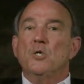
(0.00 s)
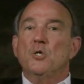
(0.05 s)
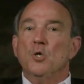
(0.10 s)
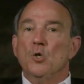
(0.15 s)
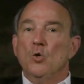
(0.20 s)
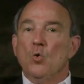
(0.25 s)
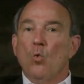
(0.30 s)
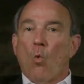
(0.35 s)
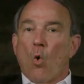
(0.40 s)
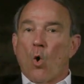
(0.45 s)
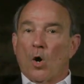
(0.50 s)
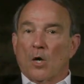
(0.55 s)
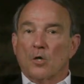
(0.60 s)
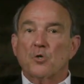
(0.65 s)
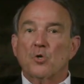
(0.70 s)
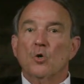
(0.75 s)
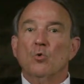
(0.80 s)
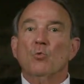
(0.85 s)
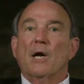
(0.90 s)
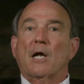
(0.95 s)
do
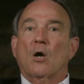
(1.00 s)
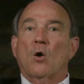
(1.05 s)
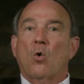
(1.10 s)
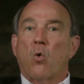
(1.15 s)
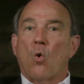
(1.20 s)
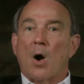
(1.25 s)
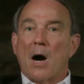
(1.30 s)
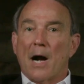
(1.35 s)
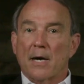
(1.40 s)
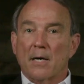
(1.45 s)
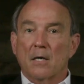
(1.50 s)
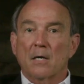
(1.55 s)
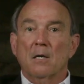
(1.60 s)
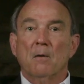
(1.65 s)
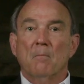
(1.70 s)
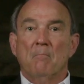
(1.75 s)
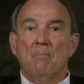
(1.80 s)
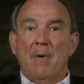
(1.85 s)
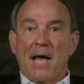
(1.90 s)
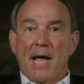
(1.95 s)
want to
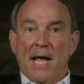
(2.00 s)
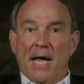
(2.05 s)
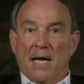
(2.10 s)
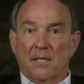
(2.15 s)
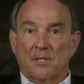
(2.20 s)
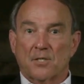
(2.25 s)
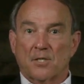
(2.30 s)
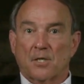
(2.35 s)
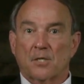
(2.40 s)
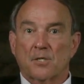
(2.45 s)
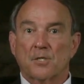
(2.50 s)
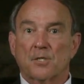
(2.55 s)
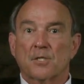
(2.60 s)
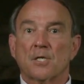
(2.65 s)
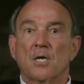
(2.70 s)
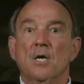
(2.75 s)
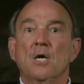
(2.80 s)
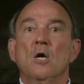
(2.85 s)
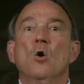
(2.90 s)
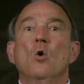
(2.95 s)
require
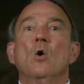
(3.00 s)
masks